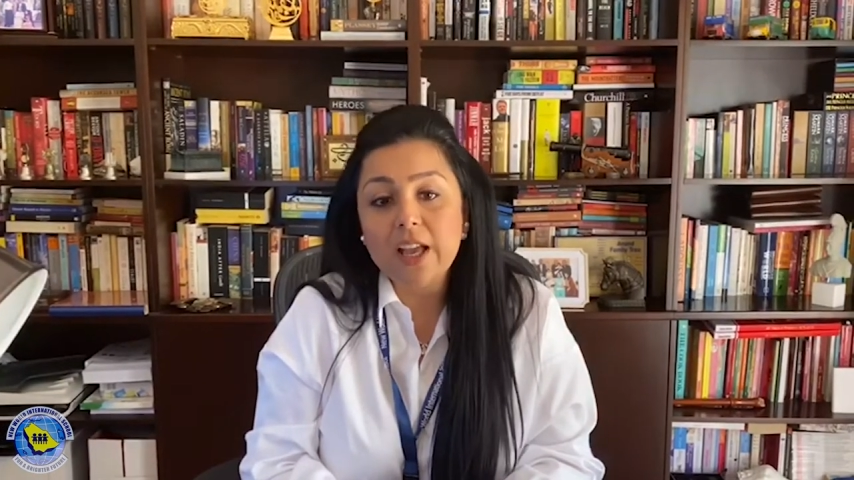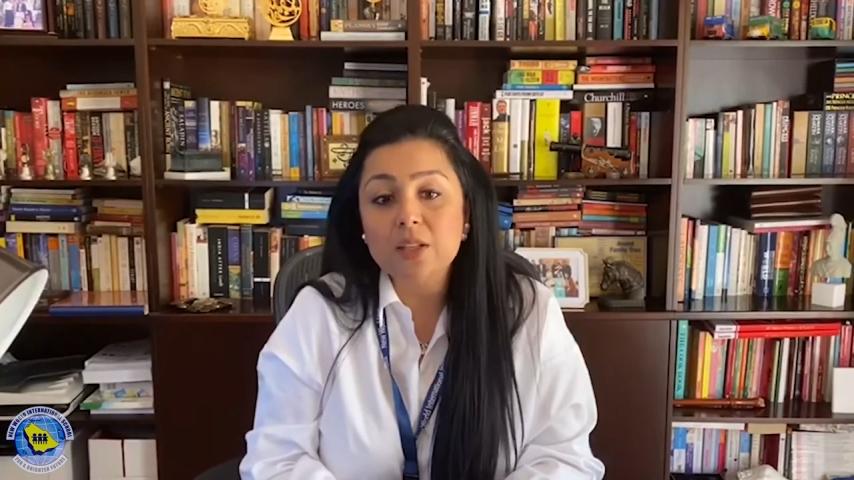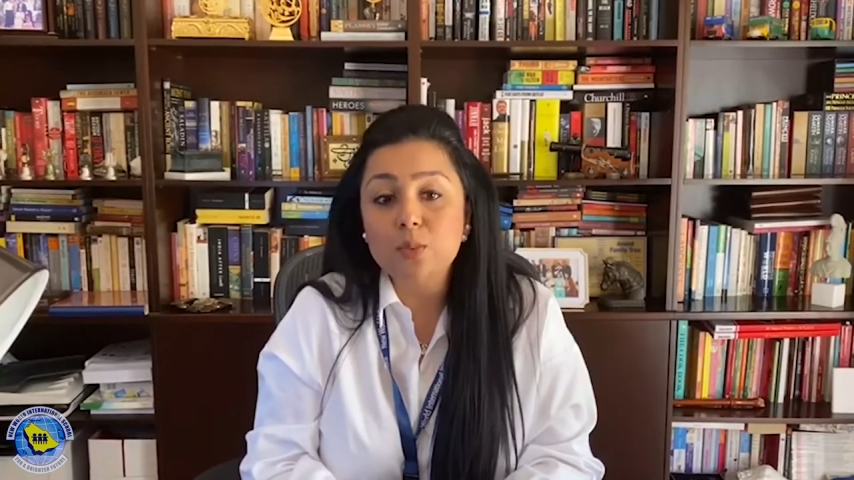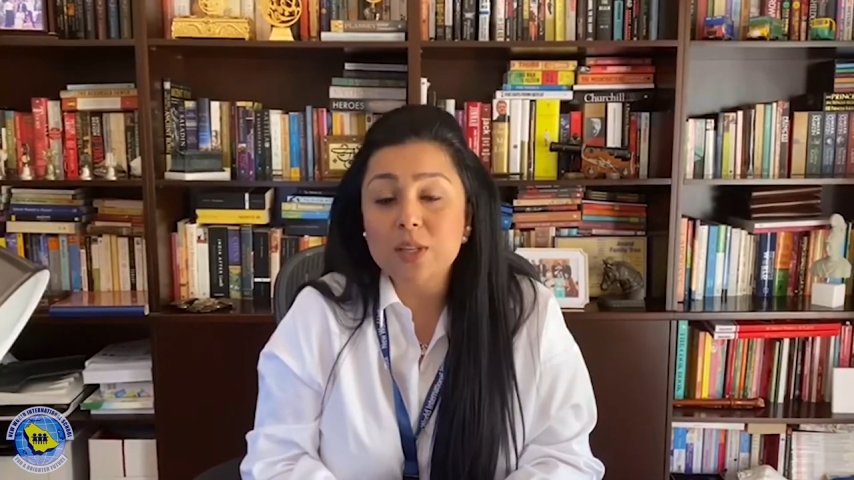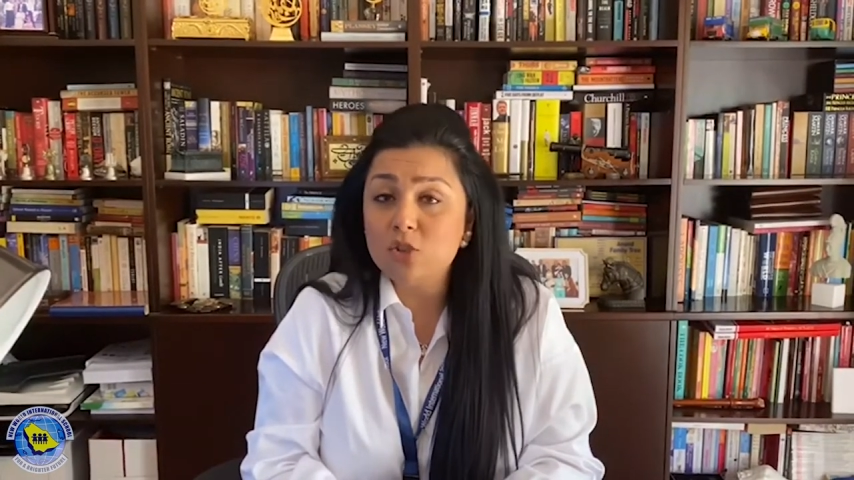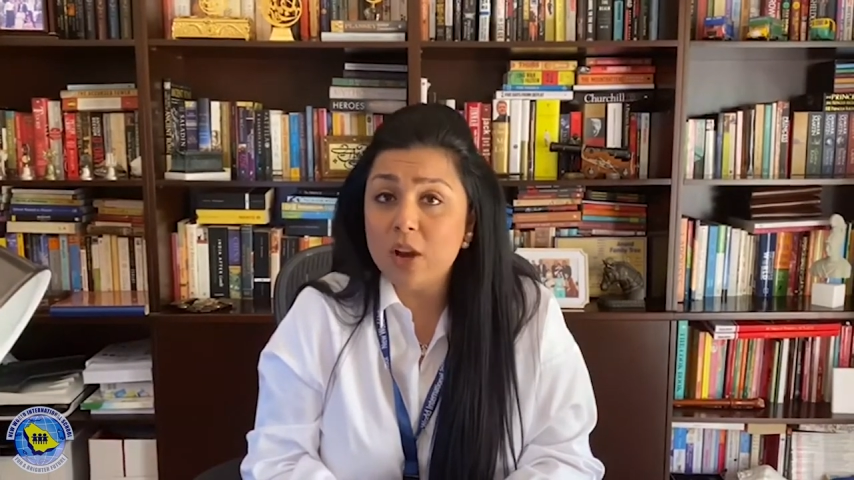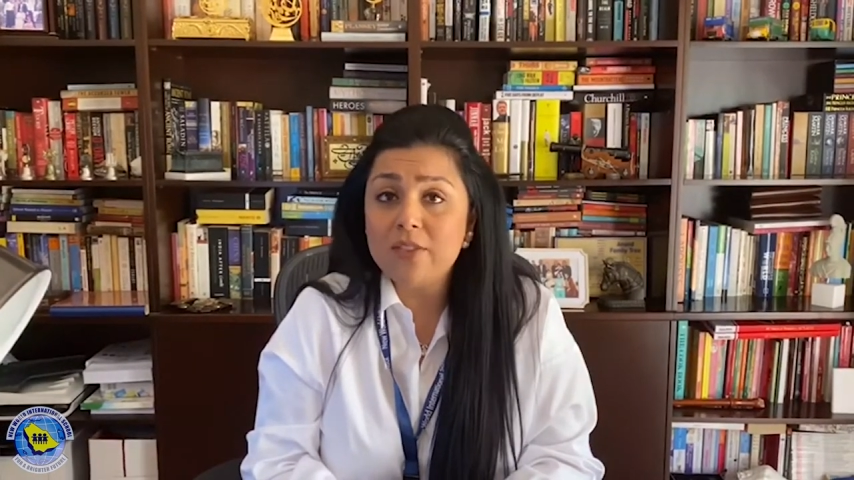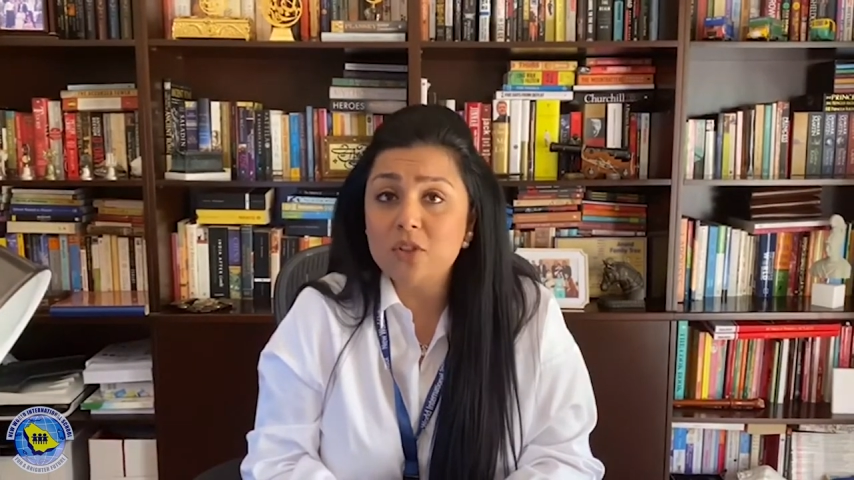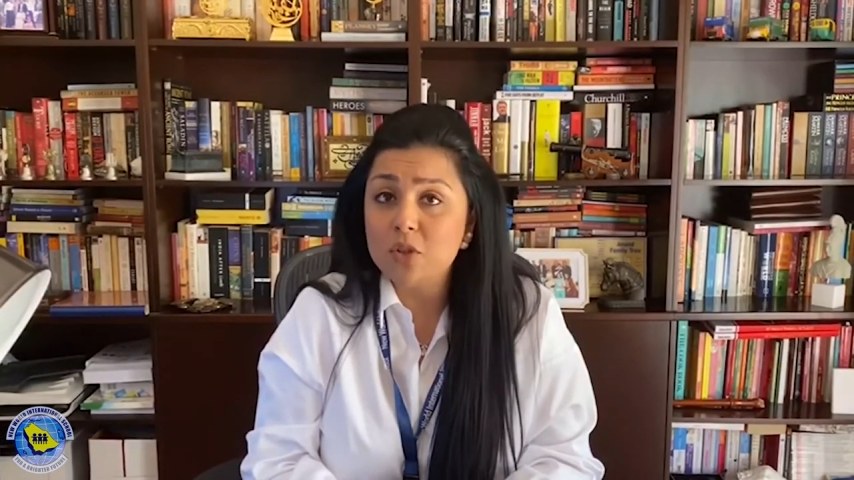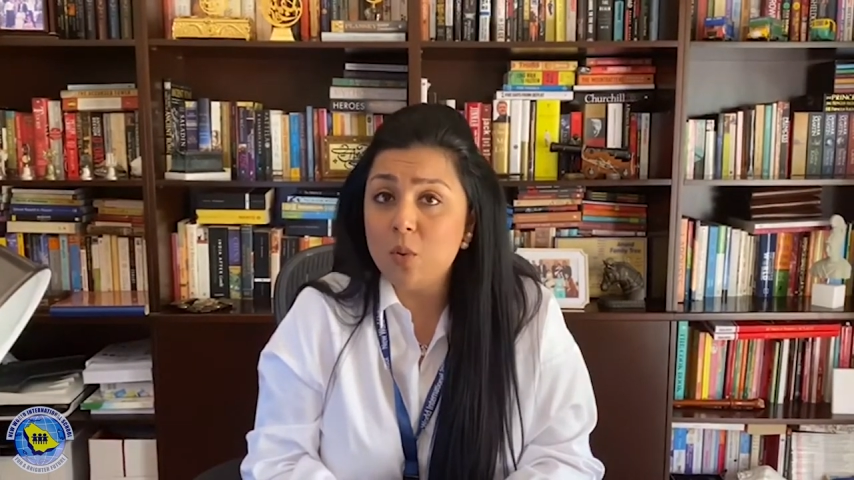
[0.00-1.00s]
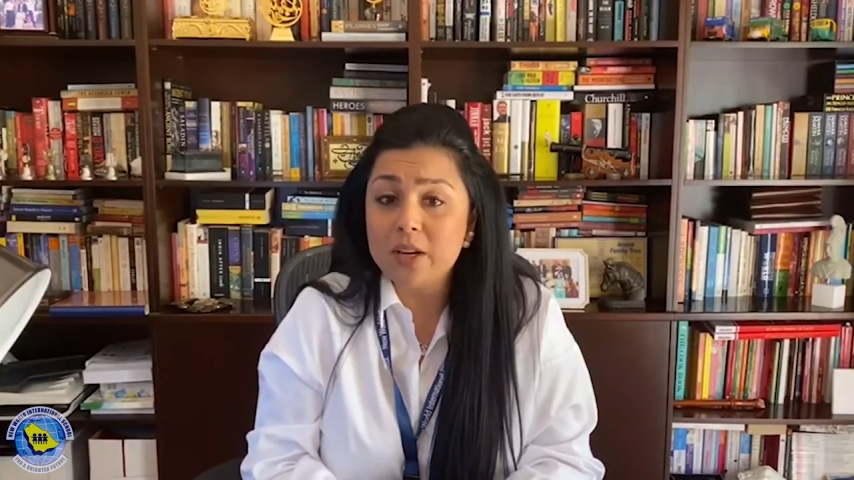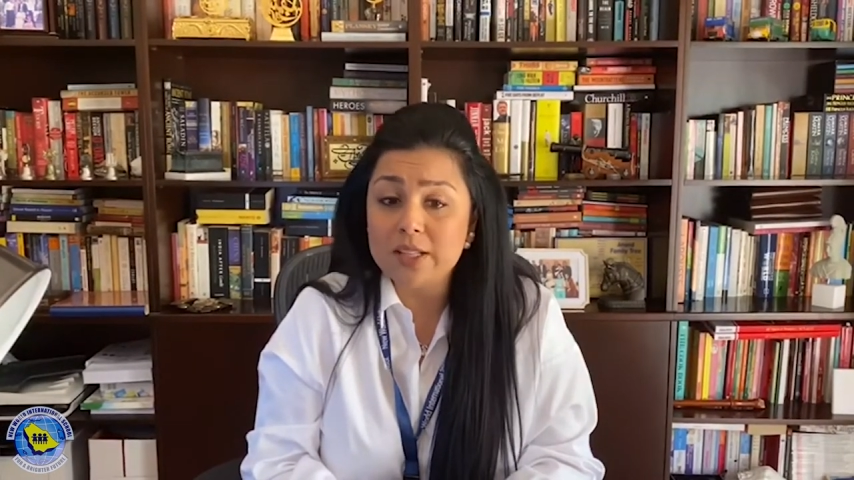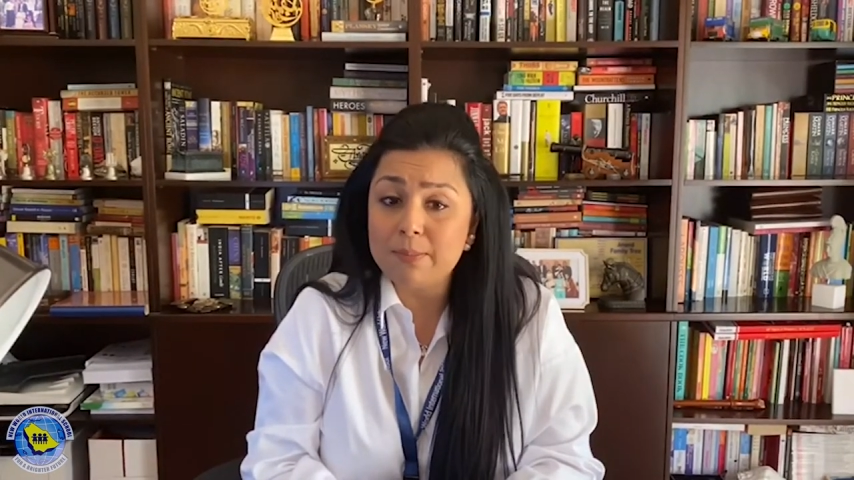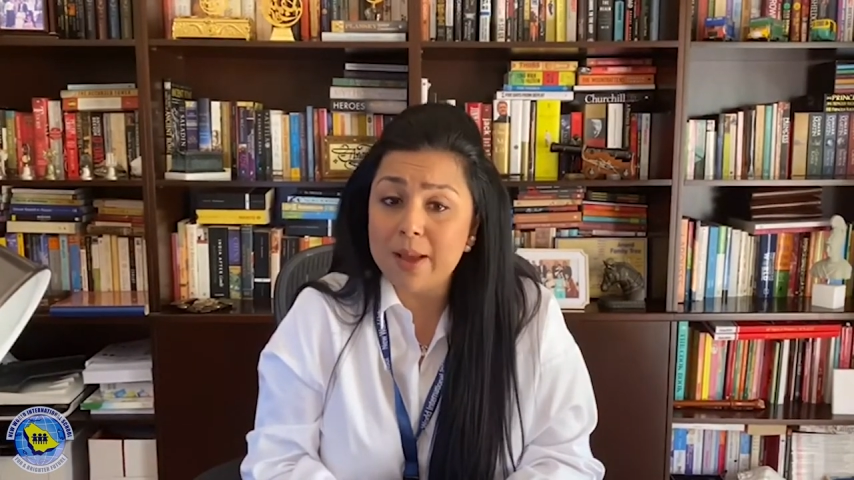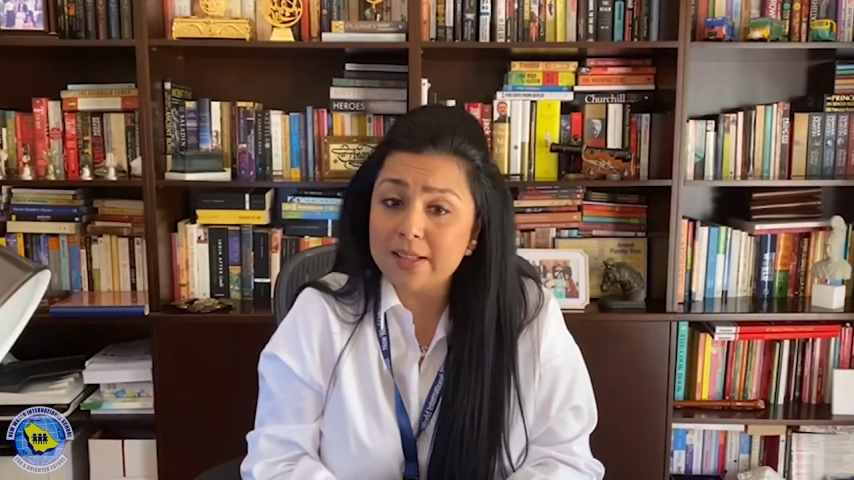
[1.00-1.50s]
as we strive to do what
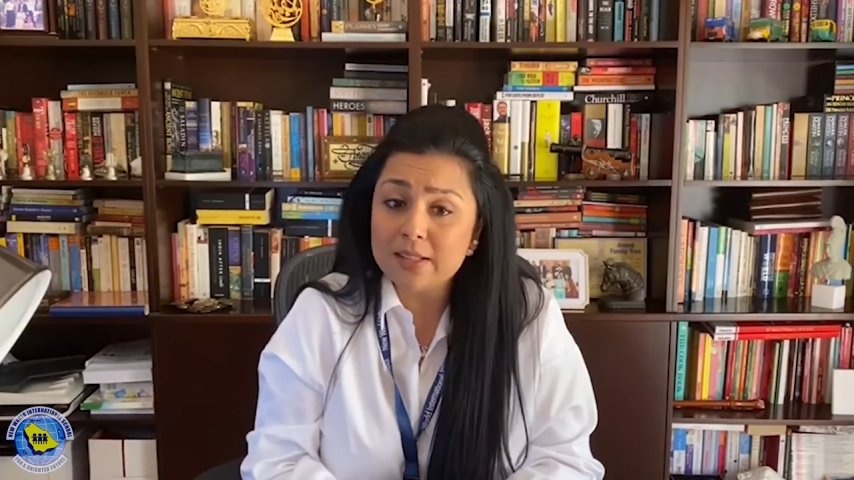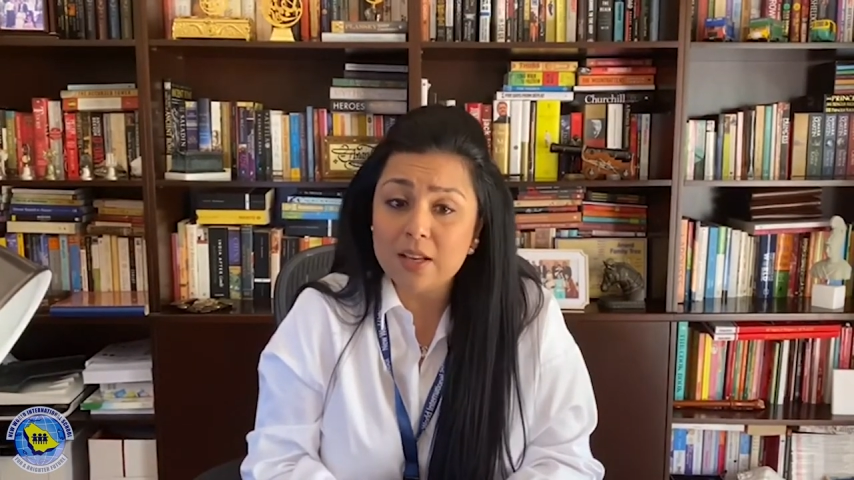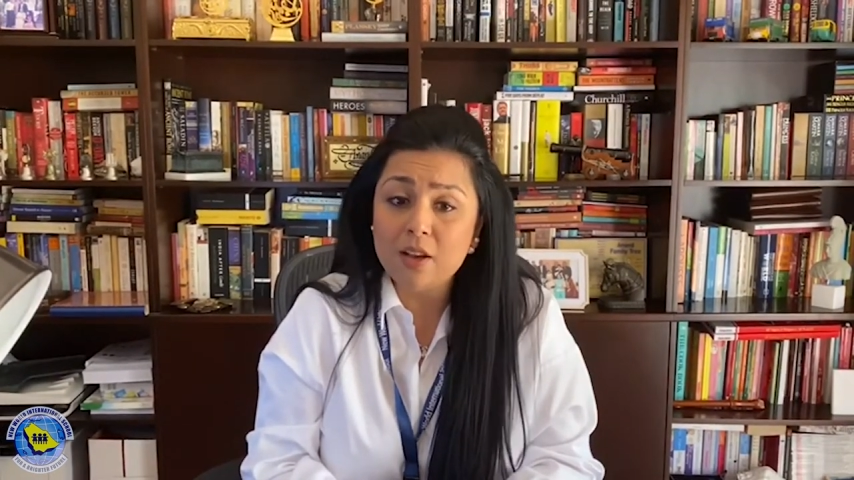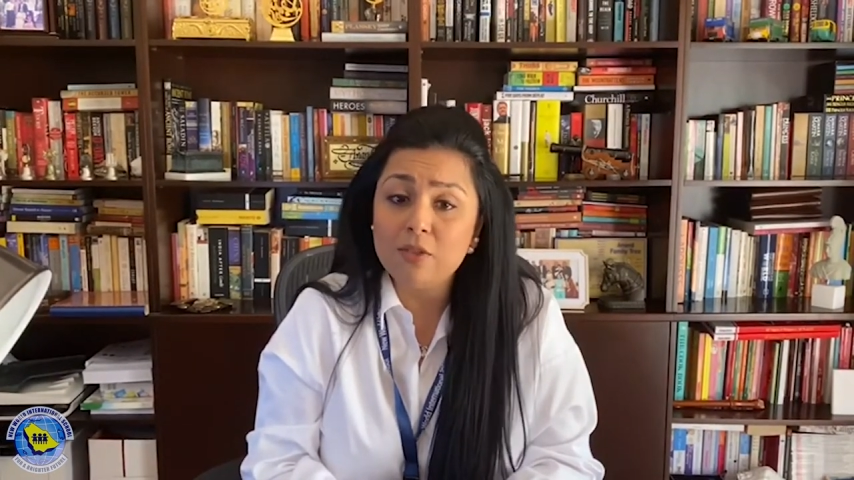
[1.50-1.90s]
is best